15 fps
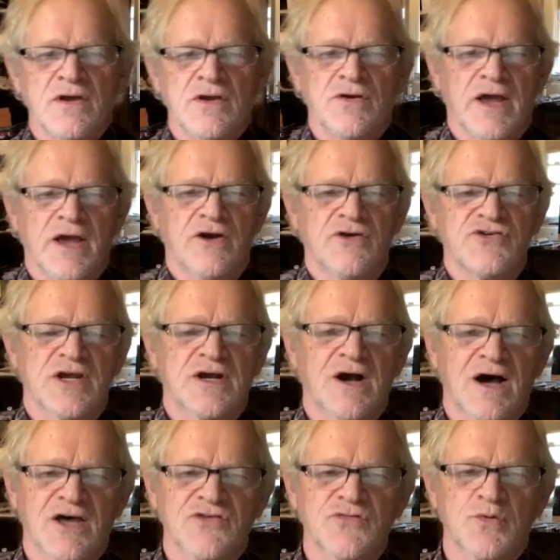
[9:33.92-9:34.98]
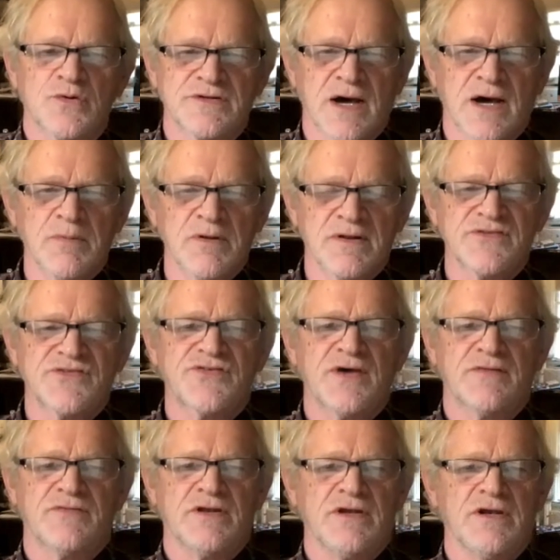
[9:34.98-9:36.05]
your energy costs will double in
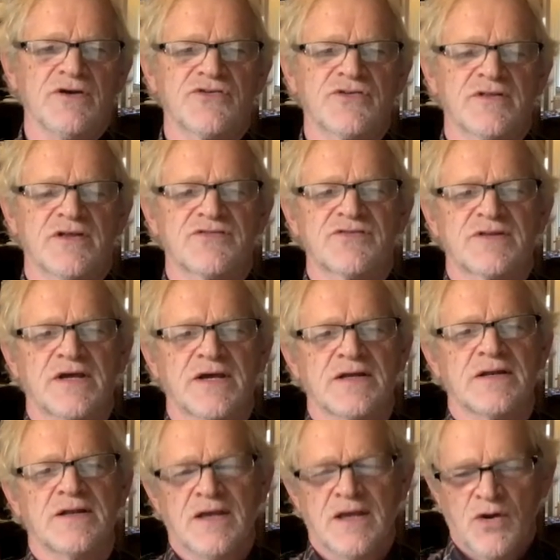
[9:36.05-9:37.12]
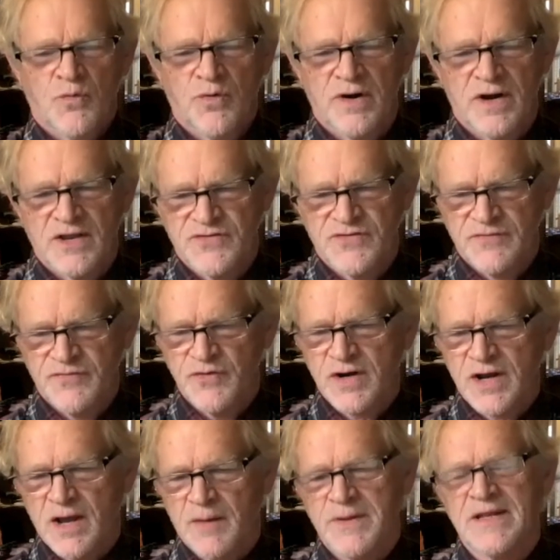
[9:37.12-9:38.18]
seven years in this state. Whereas if you're
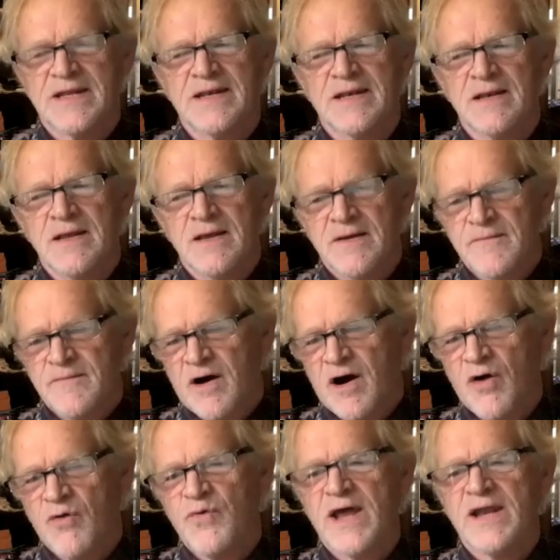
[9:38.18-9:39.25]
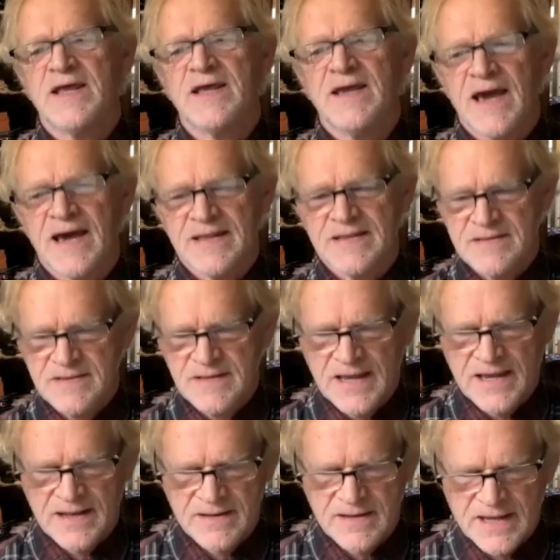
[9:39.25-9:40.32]
coming in already at,
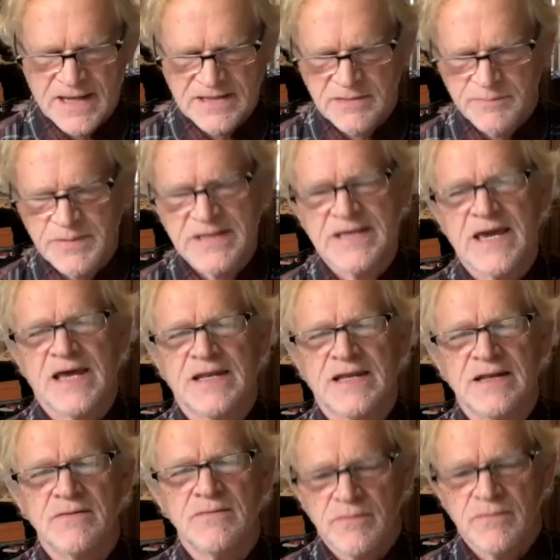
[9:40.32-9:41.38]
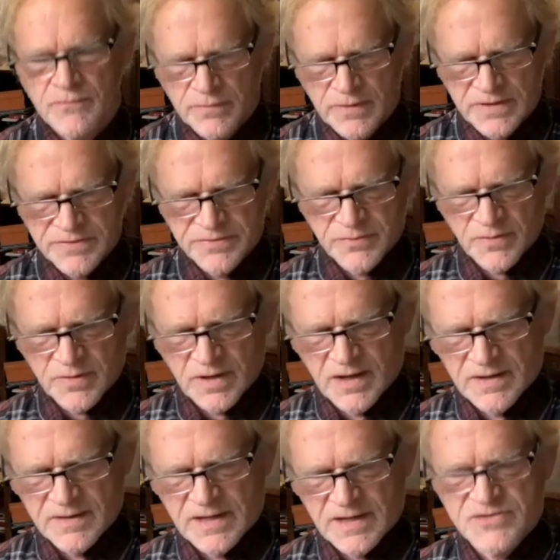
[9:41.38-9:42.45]
at, at the beginning with
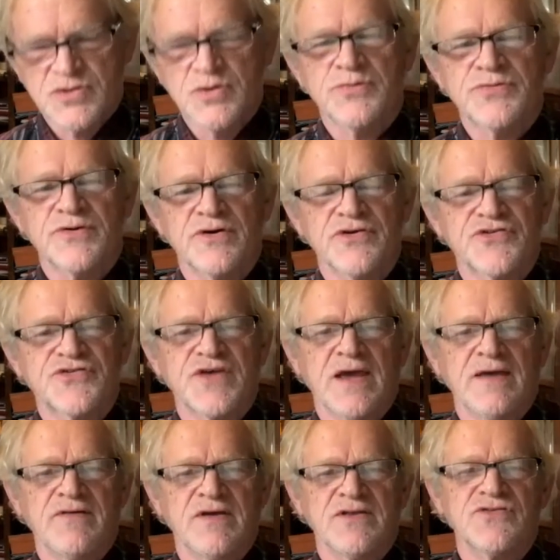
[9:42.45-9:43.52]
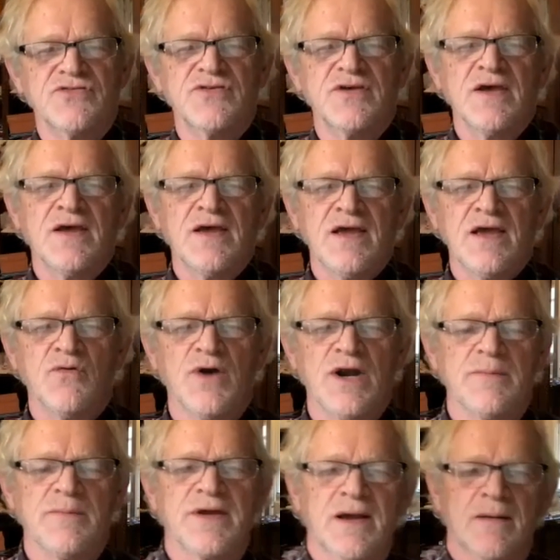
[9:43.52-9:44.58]
a two-thirds savings, it
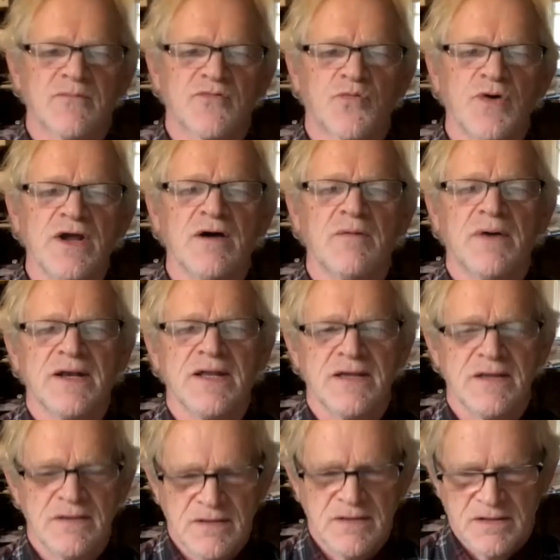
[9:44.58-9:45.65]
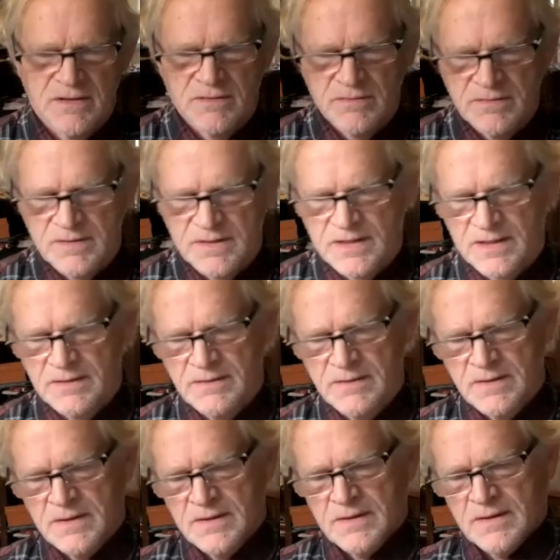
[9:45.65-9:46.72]
really becomes real money, you know,
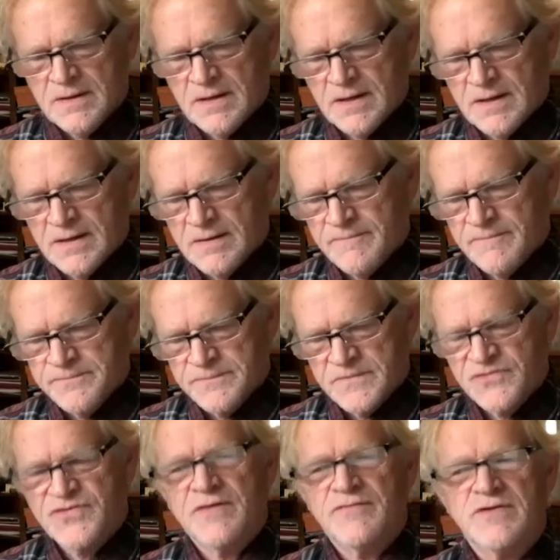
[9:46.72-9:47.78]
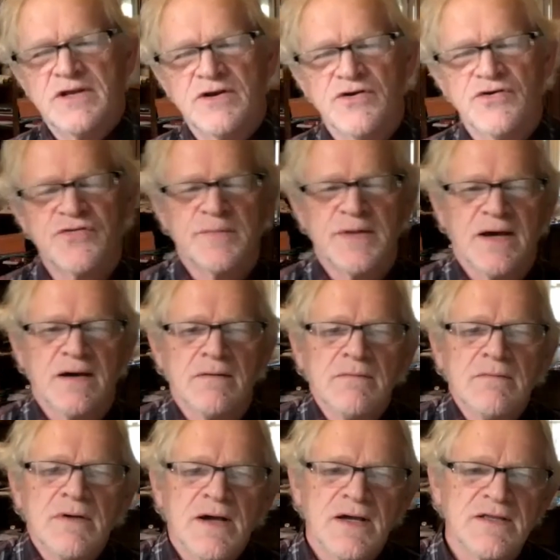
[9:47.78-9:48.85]
uh, uh, seven years from
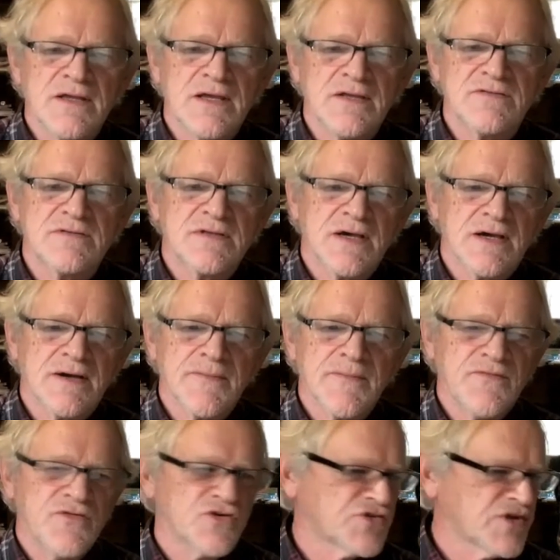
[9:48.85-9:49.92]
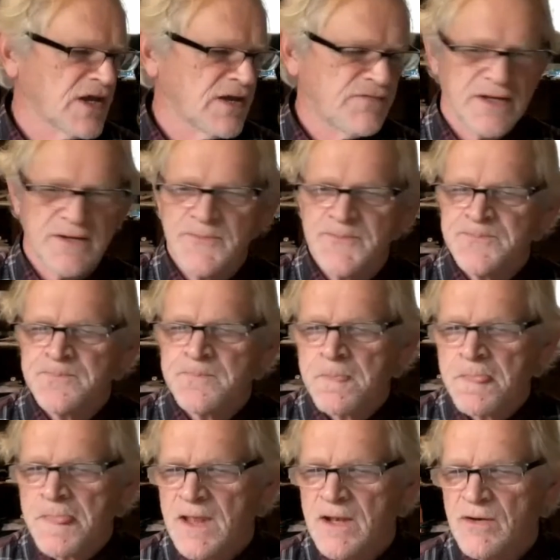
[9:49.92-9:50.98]
now. Uh, it, uh, if you're saving,
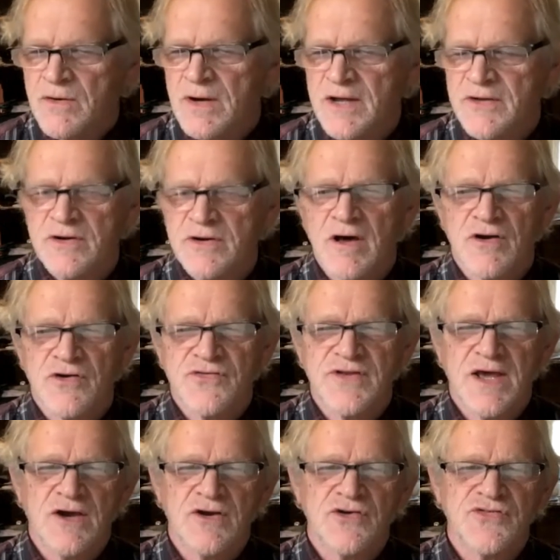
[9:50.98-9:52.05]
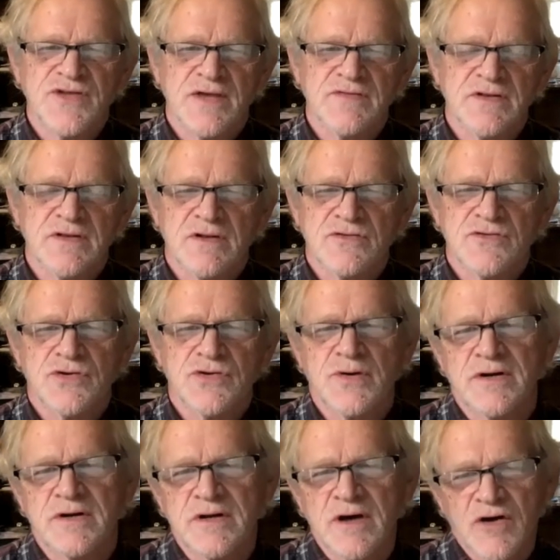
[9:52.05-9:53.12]
you know, $100 now, you're saving, you know,
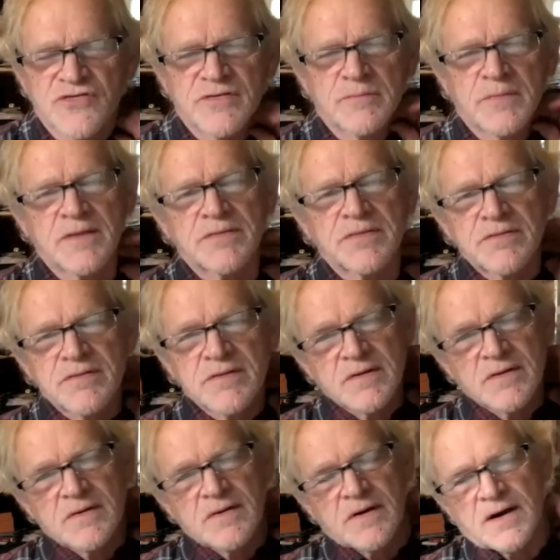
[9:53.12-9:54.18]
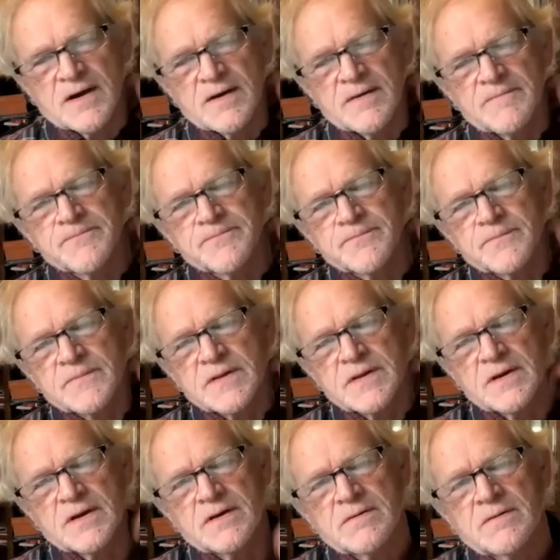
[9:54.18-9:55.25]
$200 a month um,
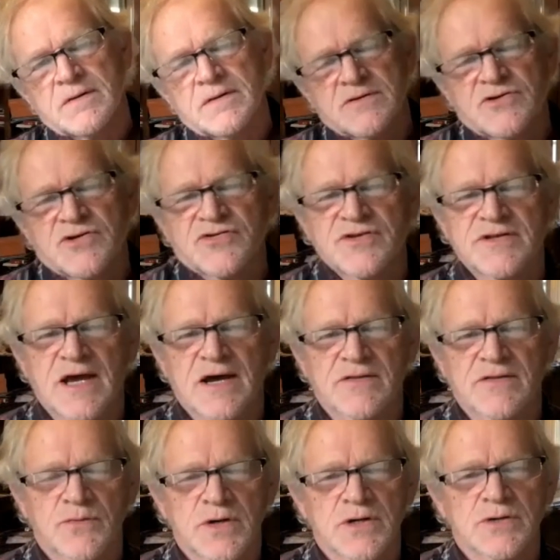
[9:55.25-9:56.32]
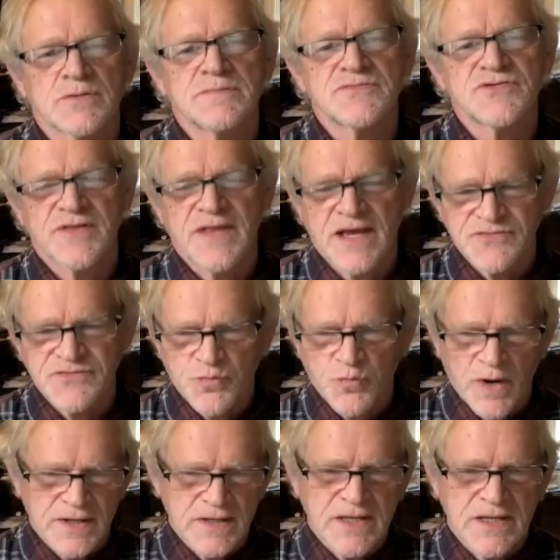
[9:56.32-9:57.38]
mm-hmm. just down the road. So that's
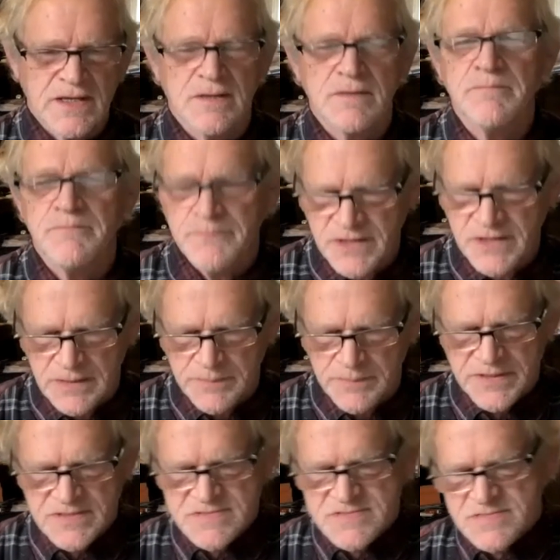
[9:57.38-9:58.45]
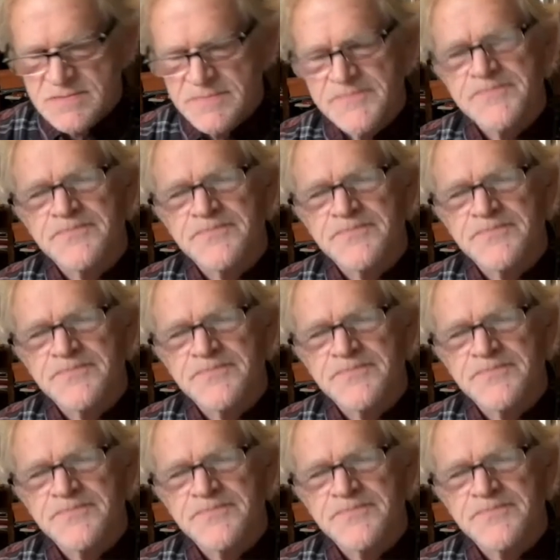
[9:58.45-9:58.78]
Makes one sense. key piece.